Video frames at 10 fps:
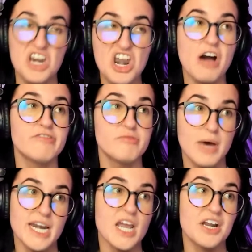enough
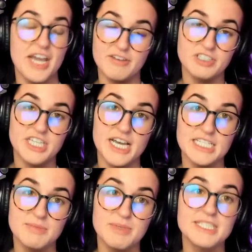money on
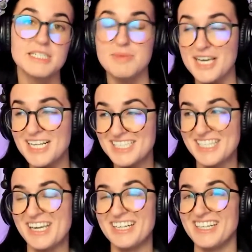advertisements to be
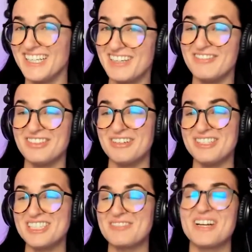considered an
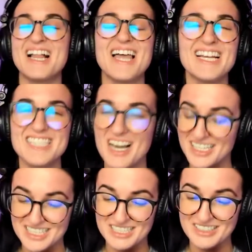influencer, but I like
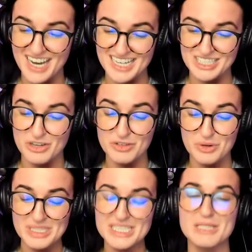talking to you guys. So if
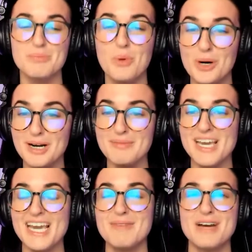you want to support
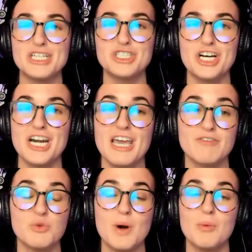me and my journey,
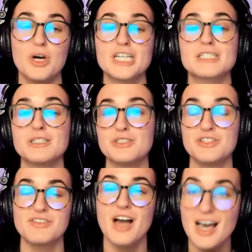if you want more
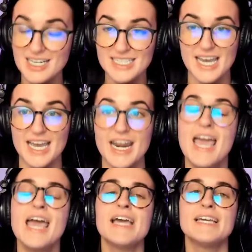exclusive content,
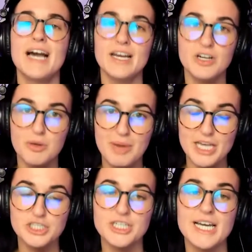you got to go to
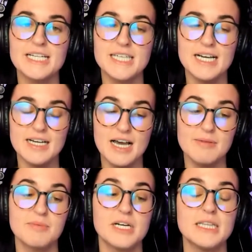
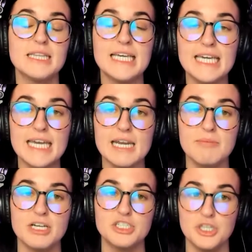patreon.com. I'm going to link it
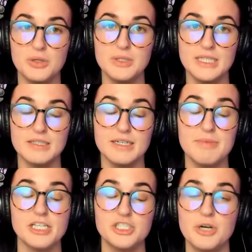in my show
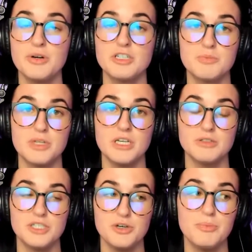in my show notes
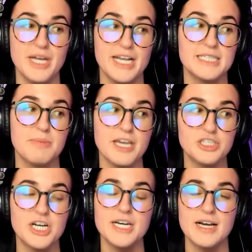below too, but it's
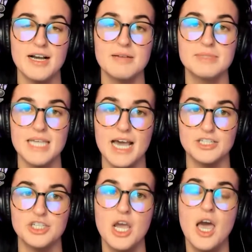patreon.com
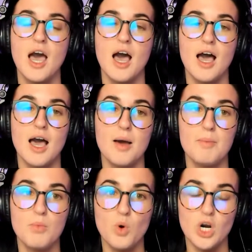slash uh,
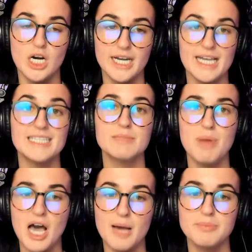Morgan's
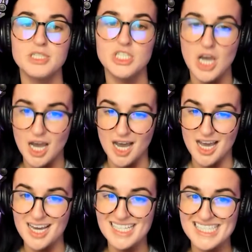Pop
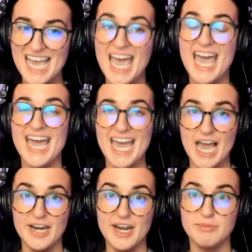Talks.
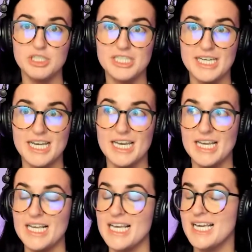And I'm just going
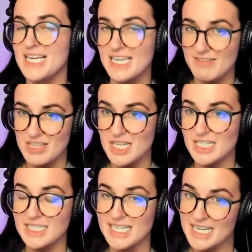to give you a
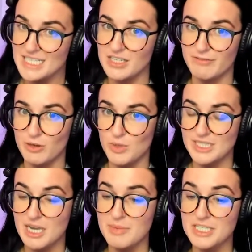little teaser for
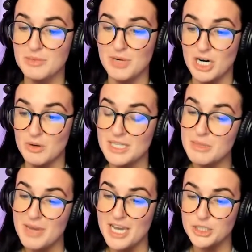what's coming tomorrow
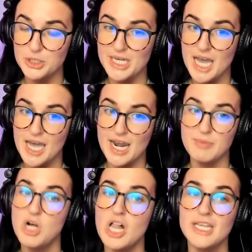on the Patreon.
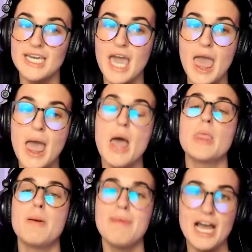I'm calling it
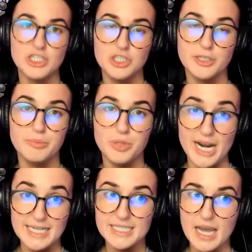the Bachelor
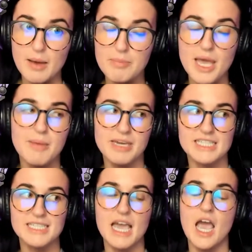Brain Dump
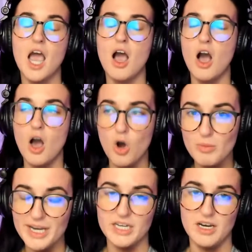because,
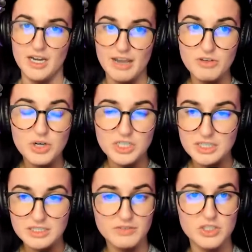oh my God, have you
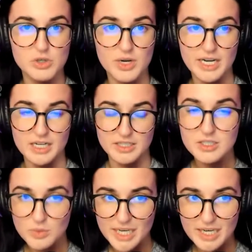heard the stuff that's going on
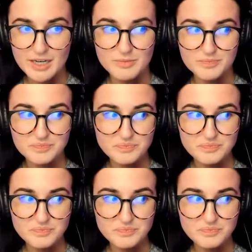this week?